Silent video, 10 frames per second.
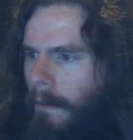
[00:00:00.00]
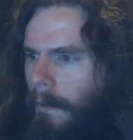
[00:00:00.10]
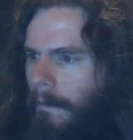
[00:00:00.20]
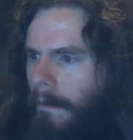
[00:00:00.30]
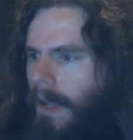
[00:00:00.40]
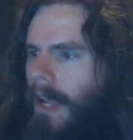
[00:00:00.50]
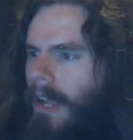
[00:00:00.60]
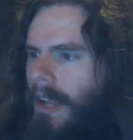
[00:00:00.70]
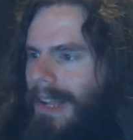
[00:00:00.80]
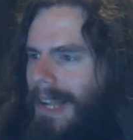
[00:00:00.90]

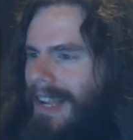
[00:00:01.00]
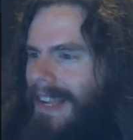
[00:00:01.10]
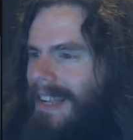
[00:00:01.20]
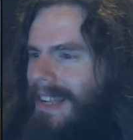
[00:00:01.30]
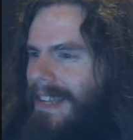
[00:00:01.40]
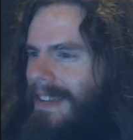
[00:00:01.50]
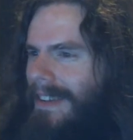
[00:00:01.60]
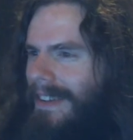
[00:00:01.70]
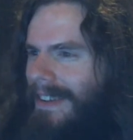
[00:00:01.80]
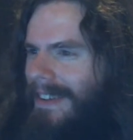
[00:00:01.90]

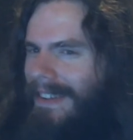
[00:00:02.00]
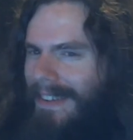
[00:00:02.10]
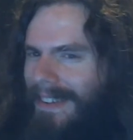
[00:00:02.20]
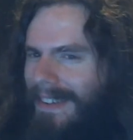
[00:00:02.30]
(no one is talking)